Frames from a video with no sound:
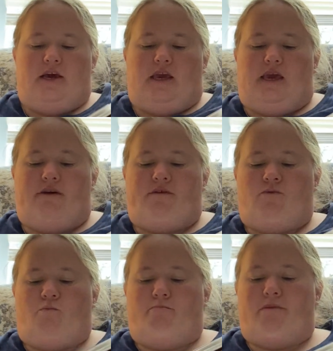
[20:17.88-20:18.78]

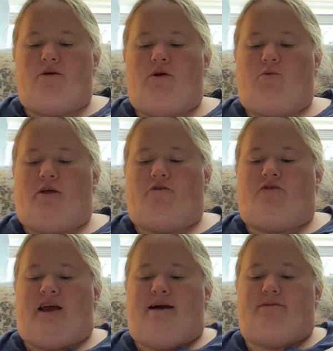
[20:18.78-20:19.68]
Even Merryweather
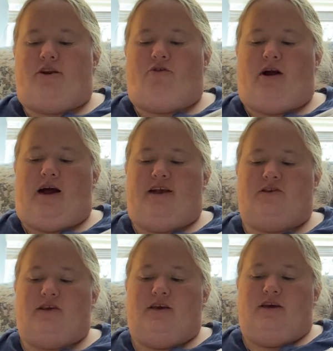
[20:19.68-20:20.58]
dabbed at her
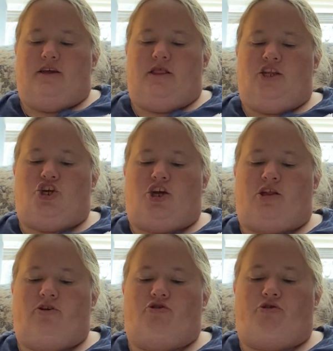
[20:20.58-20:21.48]
eyes. Then she
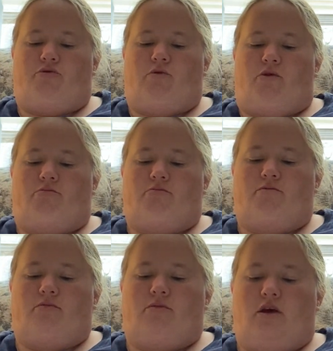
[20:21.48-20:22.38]
cleared her throat.
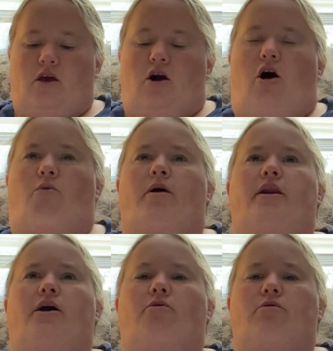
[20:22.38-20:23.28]
All
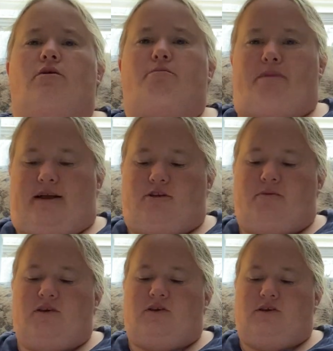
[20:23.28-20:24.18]
right now, back to
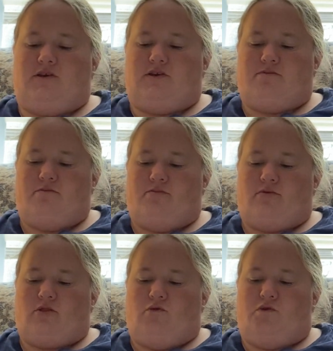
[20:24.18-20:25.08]
business.
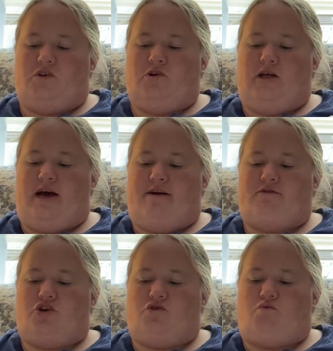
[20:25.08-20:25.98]
We still
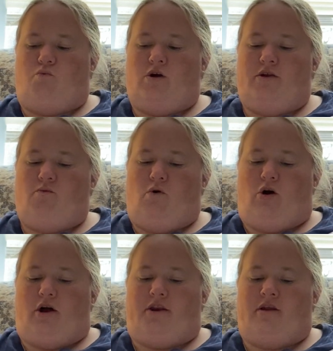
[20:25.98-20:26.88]
have just one
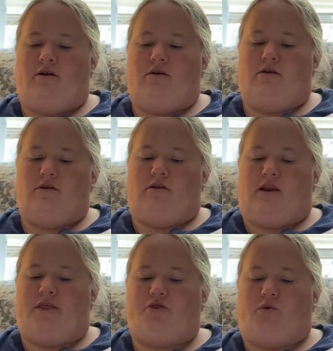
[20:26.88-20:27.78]
wand,
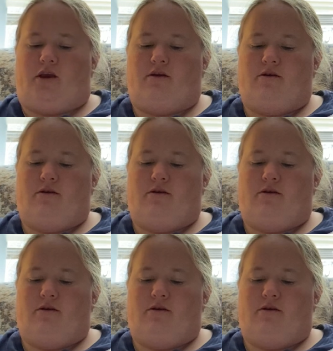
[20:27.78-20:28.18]
not three.